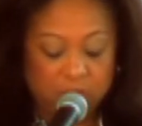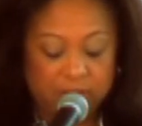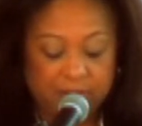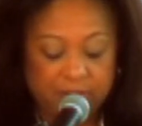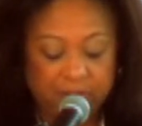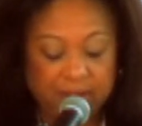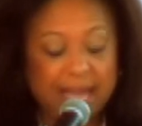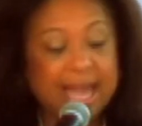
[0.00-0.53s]

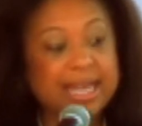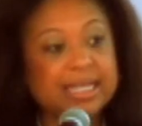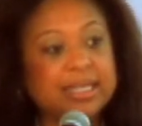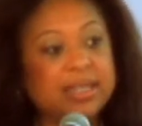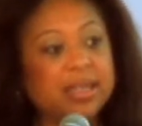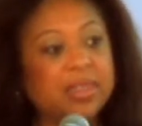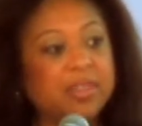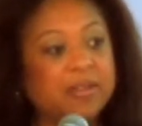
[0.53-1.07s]

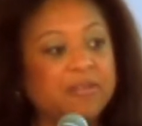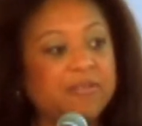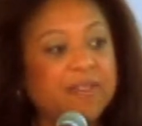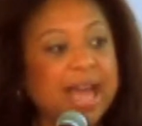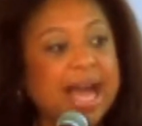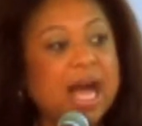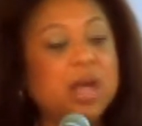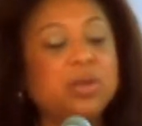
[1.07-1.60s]
reflect the
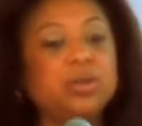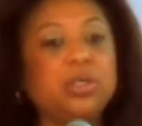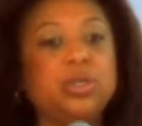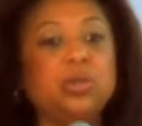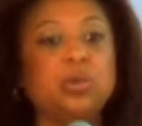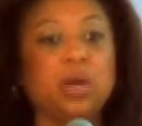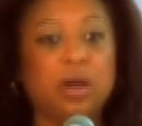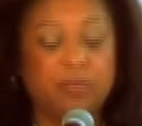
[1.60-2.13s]

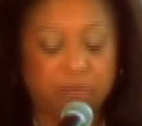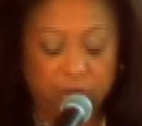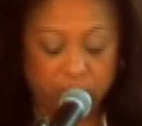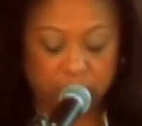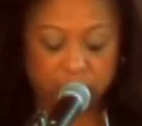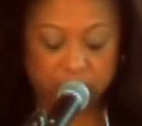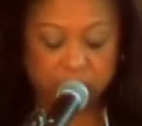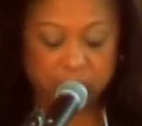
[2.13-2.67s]
value of
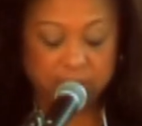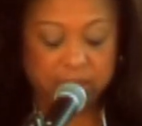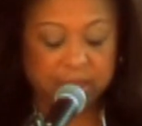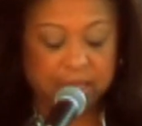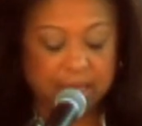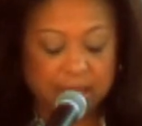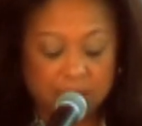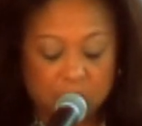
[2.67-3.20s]
your
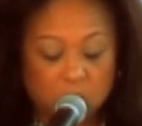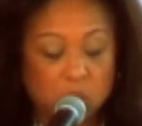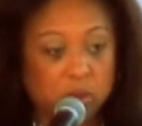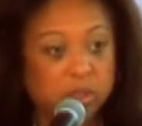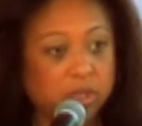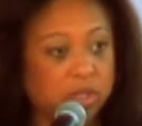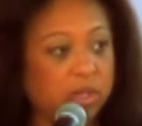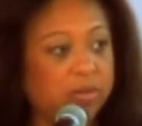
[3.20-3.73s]
goods
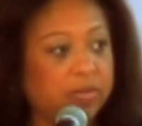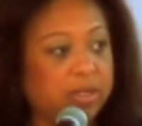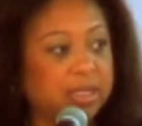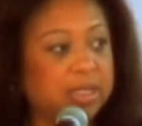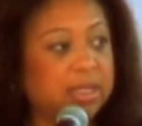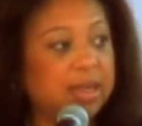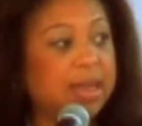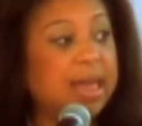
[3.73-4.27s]
or
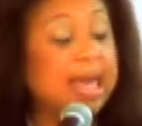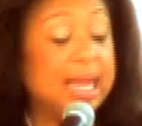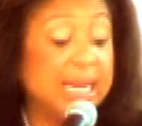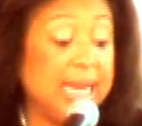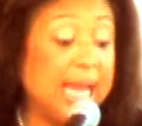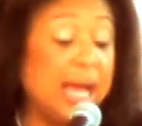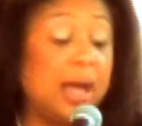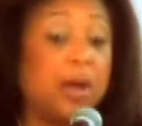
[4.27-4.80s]
service.
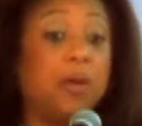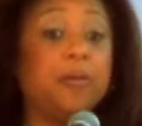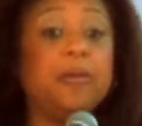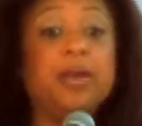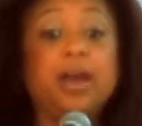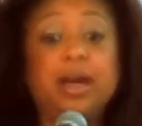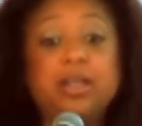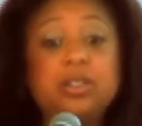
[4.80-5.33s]

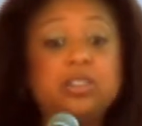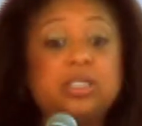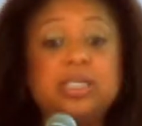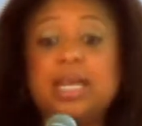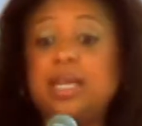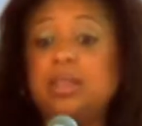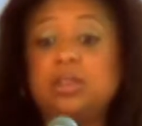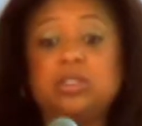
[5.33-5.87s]
Now,
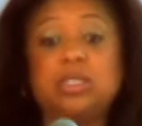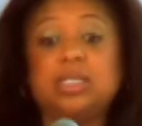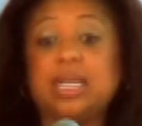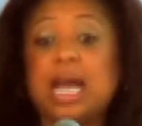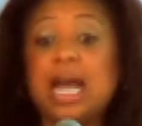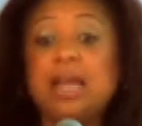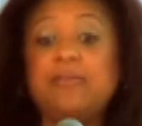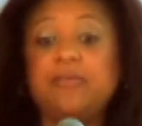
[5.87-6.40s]
understand there's a
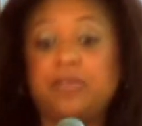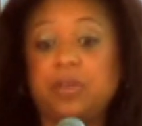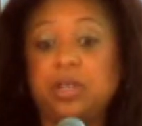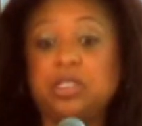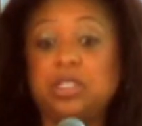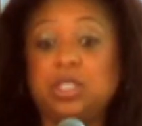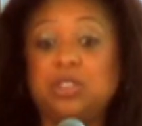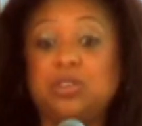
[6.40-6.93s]
time for
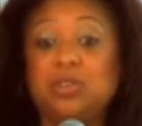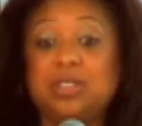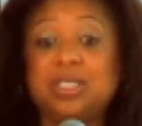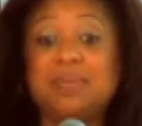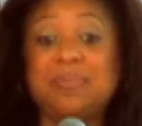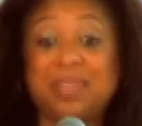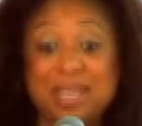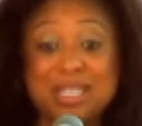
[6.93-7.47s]
us to do
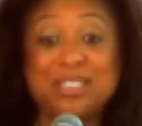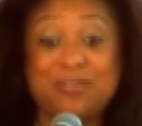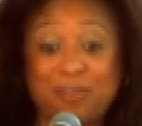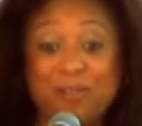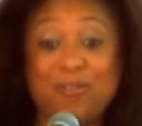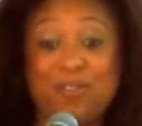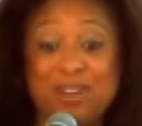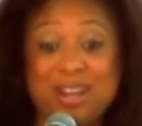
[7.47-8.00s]
some things
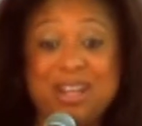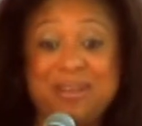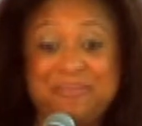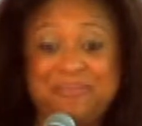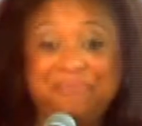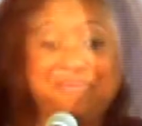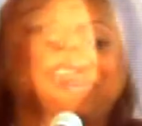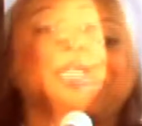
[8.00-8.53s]
for free.
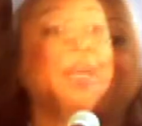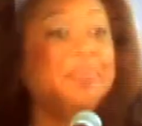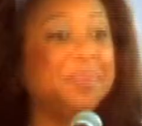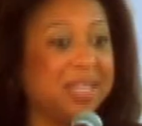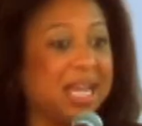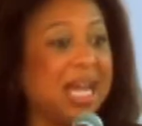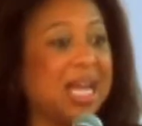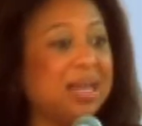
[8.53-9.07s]

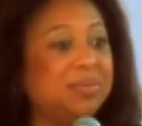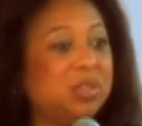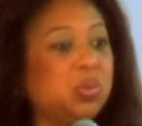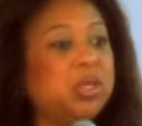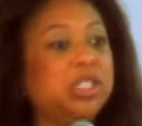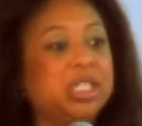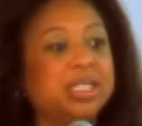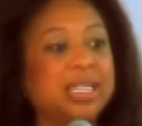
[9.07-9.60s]
Sometimes
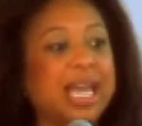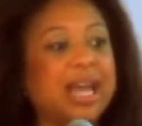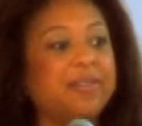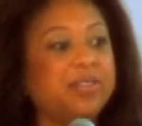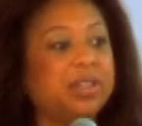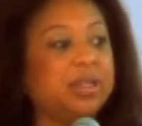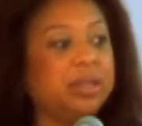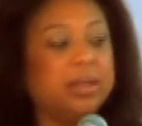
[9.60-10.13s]
we just
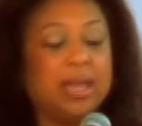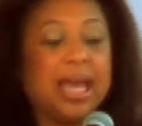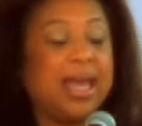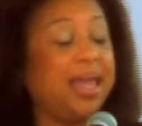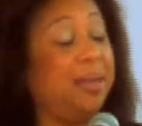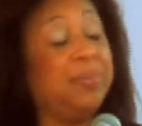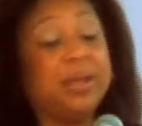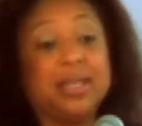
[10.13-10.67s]
have to
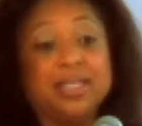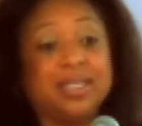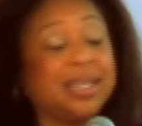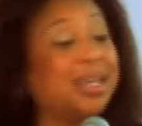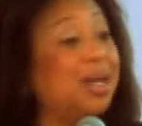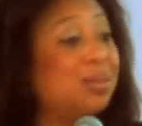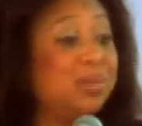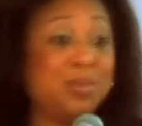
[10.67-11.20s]
pay because
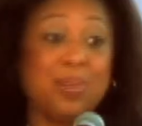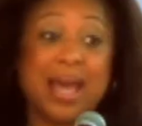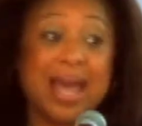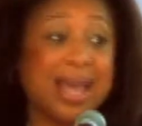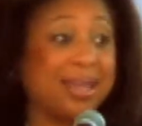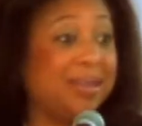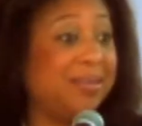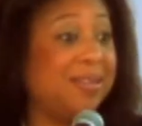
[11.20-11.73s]
it comes
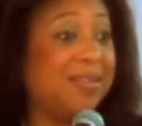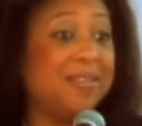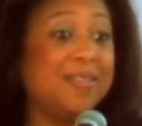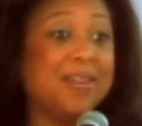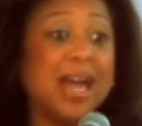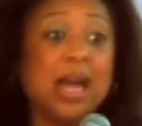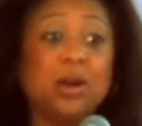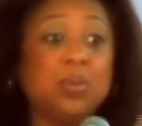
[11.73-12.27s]
back.
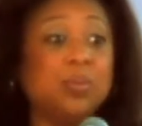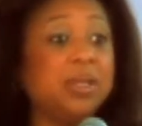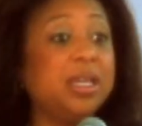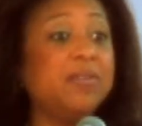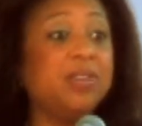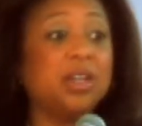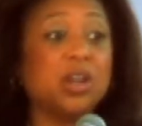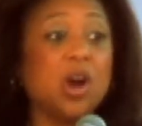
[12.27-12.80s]
I don't
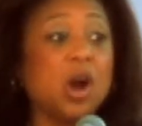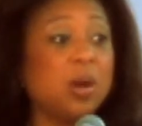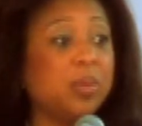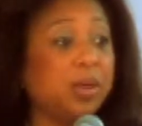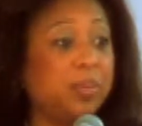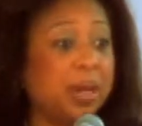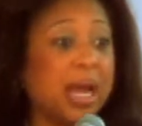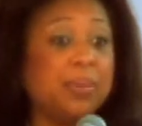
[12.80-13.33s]
believe in
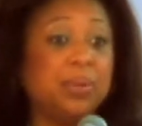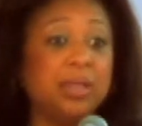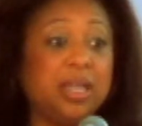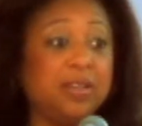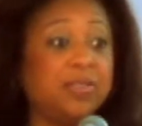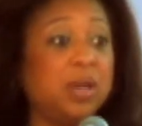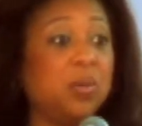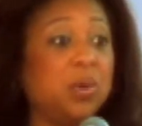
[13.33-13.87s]
karma, but I
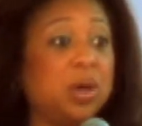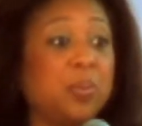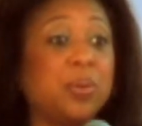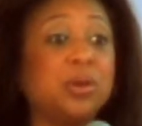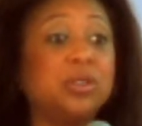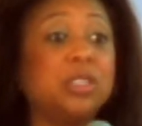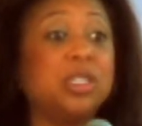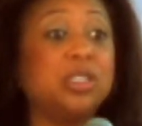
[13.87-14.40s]
believe that what a
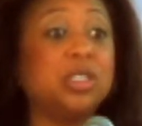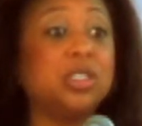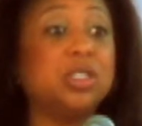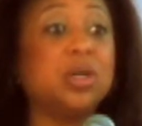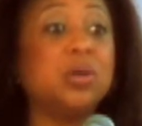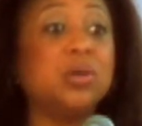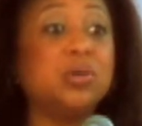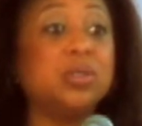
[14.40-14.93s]
person
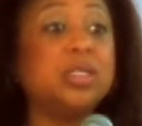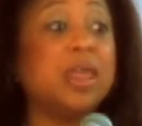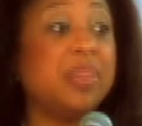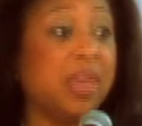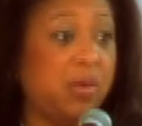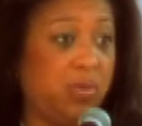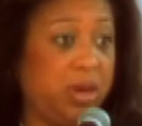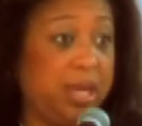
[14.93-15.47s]
sows,
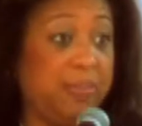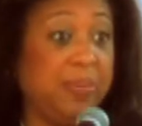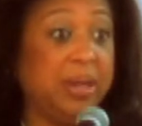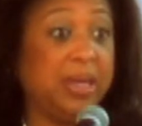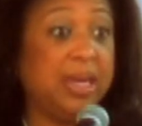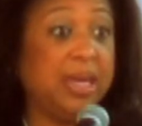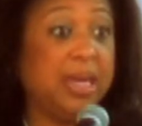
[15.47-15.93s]
they reap.